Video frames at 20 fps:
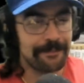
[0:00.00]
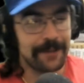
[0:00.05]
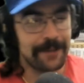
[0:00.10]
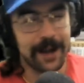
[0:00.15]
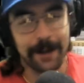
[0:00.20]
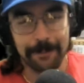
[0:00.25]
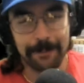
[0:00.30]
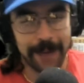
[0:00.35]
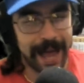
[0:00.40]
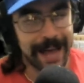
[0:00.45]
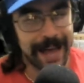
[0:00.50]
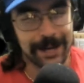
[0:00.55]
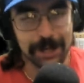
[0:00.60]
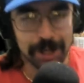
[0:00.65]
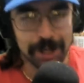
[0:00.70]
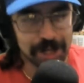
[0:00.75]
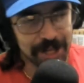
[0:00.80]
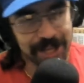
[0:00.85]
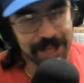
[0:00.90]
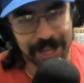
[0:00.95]
a
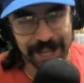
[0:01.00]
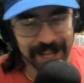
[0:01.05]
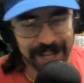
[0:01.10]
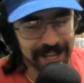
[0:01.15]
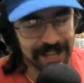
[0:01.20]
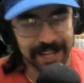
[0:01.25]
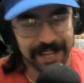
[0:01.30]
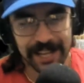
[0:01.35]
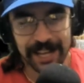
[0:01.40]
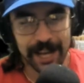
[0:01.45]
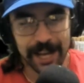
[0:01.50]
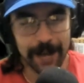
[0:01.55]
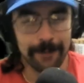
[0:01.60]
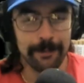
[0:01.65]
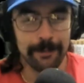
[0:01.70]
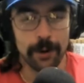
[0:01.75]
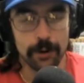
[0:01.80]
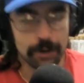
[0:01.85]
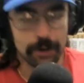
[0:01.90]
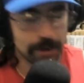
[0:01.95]
passion, the
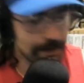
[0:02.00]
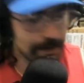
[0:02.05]
emotion